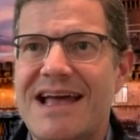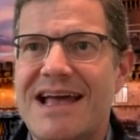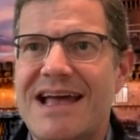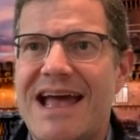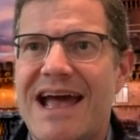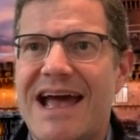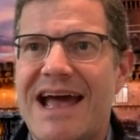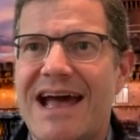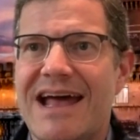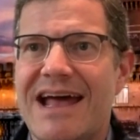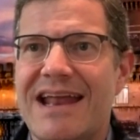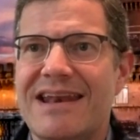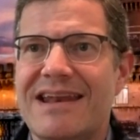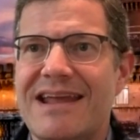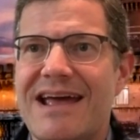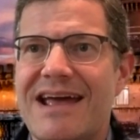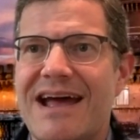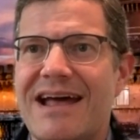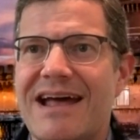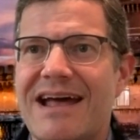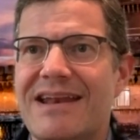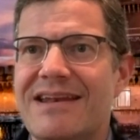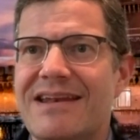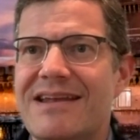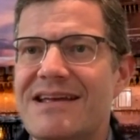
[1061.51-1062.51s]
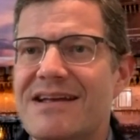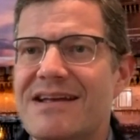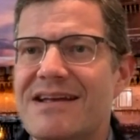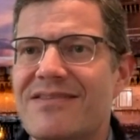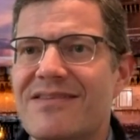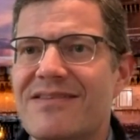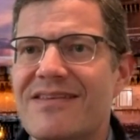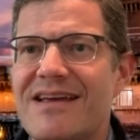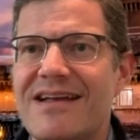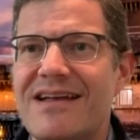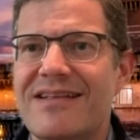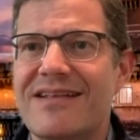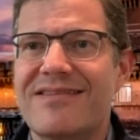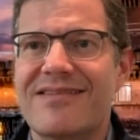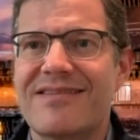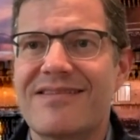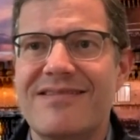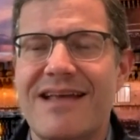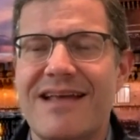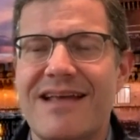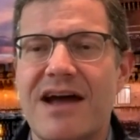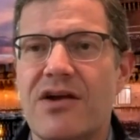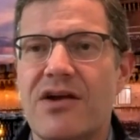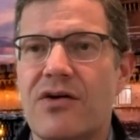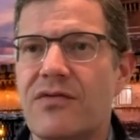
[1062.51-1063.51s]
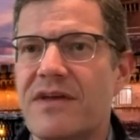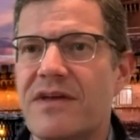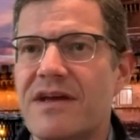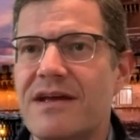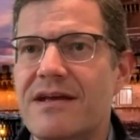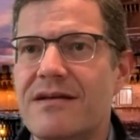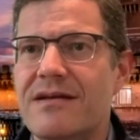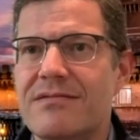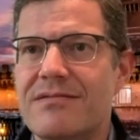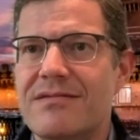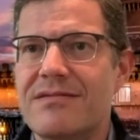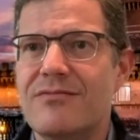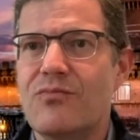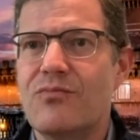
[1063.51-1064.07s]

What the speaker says: and it's not only